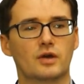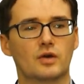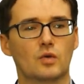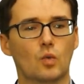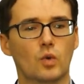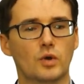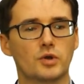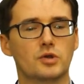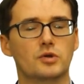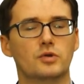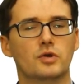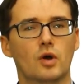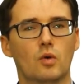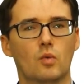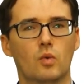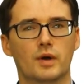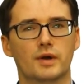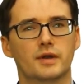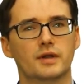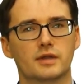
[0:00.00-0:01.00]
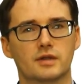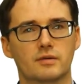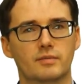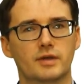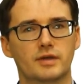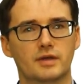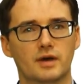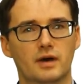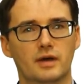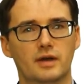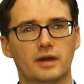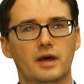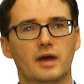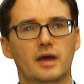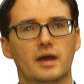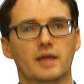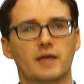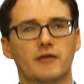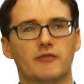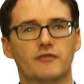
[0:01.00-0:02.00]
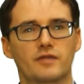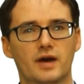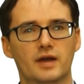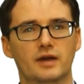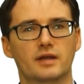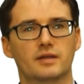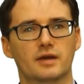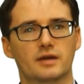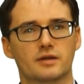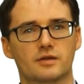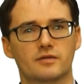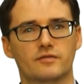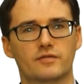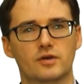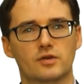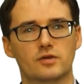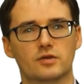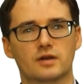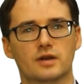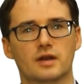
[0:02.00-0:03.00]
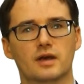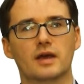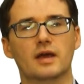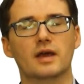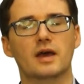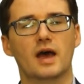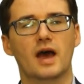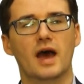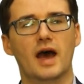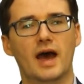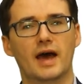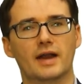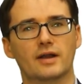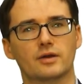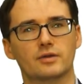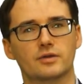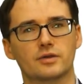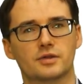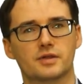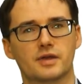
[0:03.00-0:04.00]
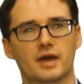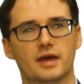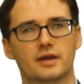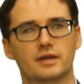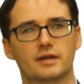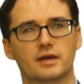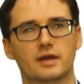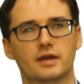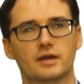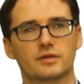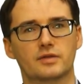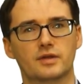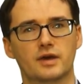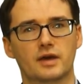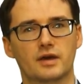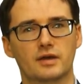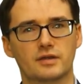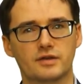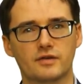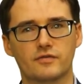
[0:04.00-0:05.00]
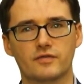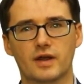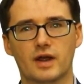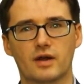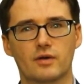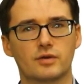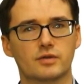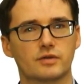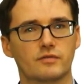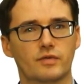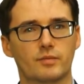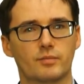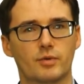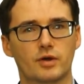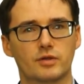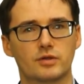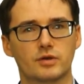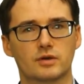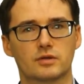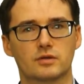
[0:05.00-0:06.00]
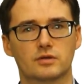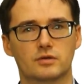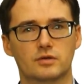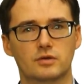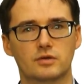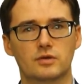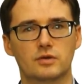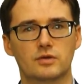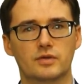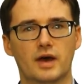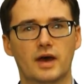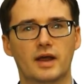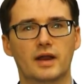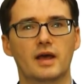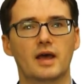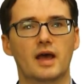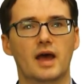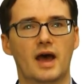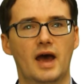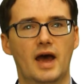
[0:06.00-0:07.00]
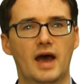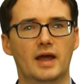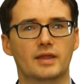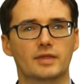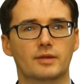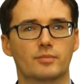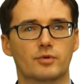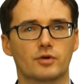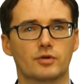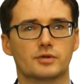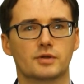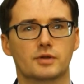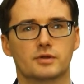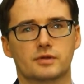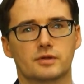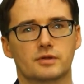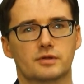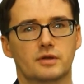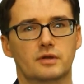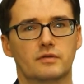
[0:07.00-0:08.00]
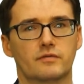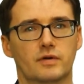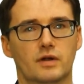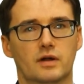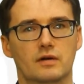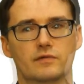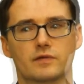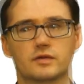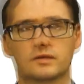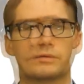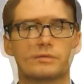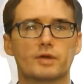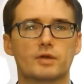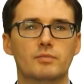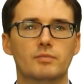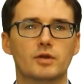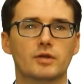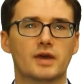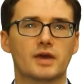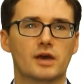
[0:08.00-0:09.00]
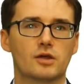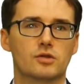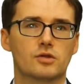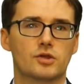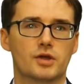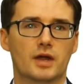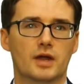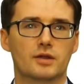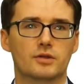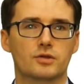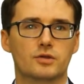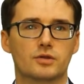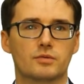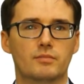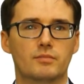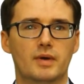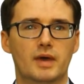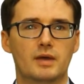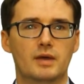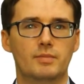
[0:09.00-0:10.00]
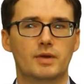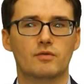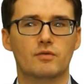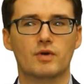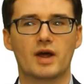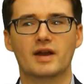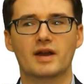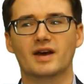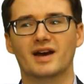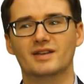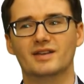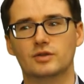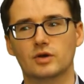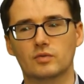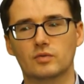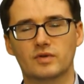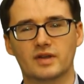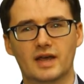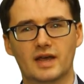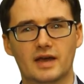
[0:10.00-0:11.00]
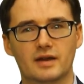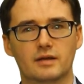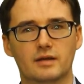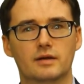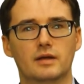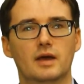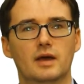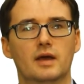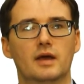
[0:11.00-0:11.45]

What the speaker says: Once you know what needs to be done, defining that sufficiently and understanding the different areas of the project to do that and the processes involved. Some of the communication challenges may be around I don't get it,